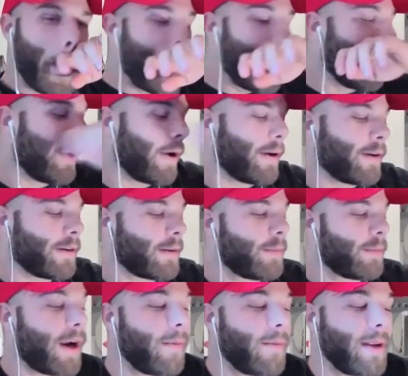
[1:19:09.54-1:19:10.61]
Bro.
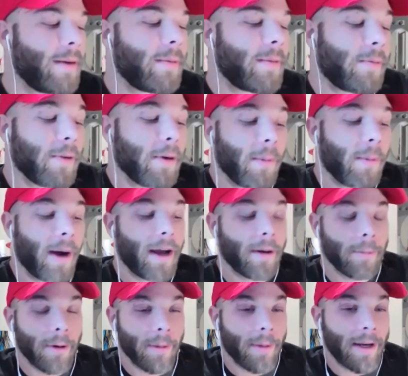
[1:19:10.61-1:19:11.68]
But I mean, for a while,
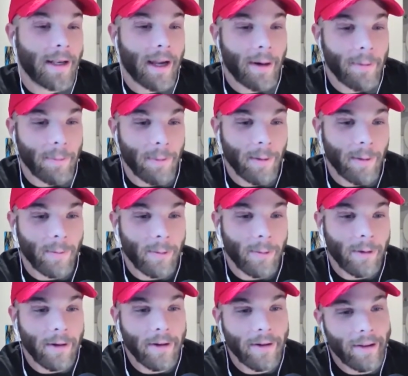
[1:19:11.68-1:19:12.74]
bro, my dad was paying for
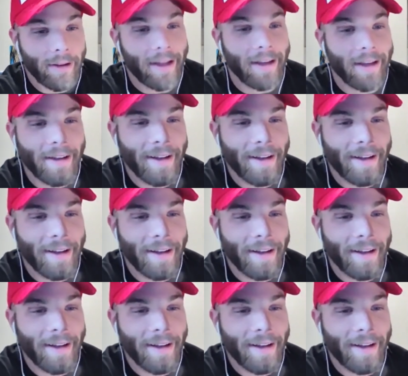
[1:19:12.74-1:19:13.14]
it. Like,